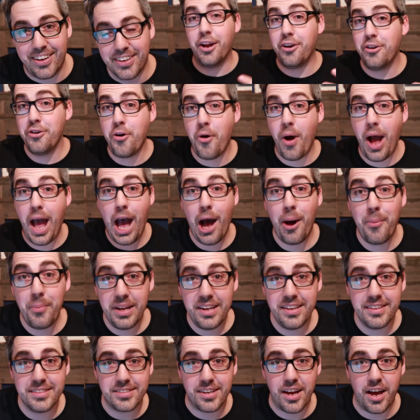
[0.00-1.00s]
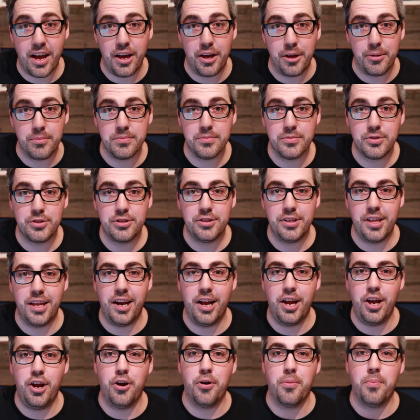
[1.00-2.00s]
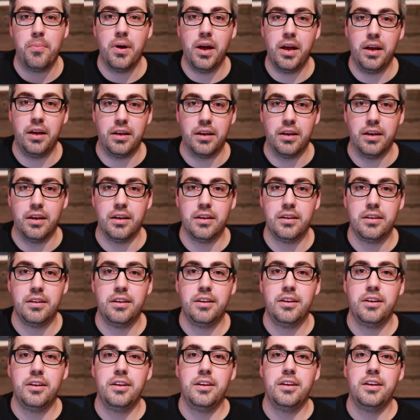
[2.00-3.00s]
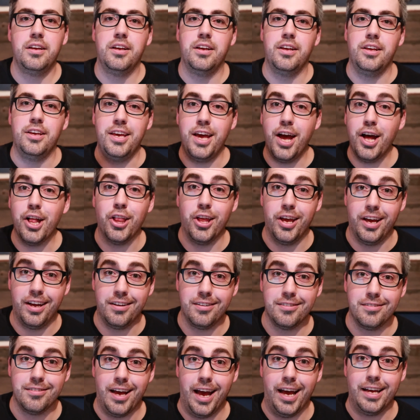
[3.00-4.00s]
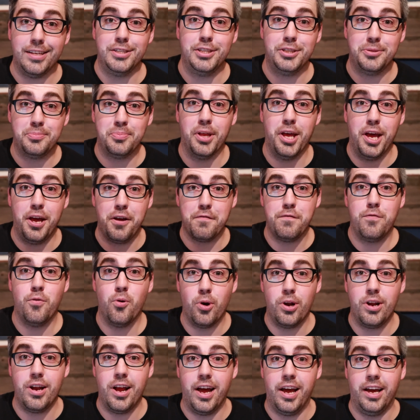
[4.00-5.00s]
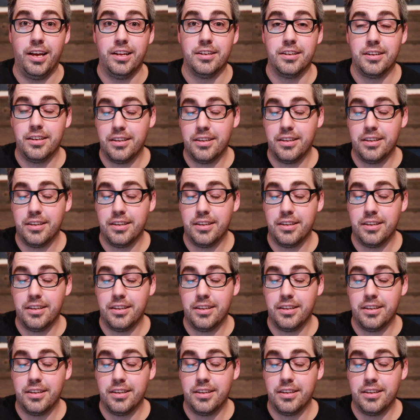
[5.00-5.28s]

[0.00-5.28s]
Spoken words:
I don't know how many times that I hear Micah yelling as he's playing Fortnite.